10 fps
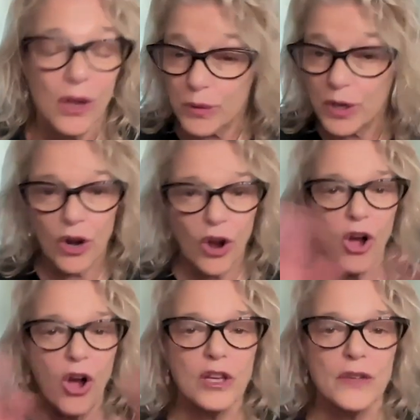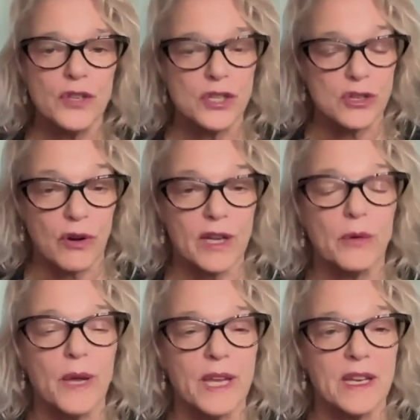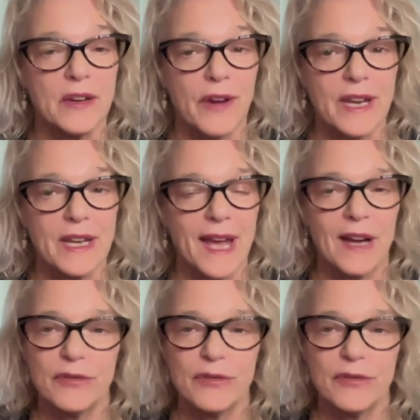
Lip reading: We are all in this great awakening right now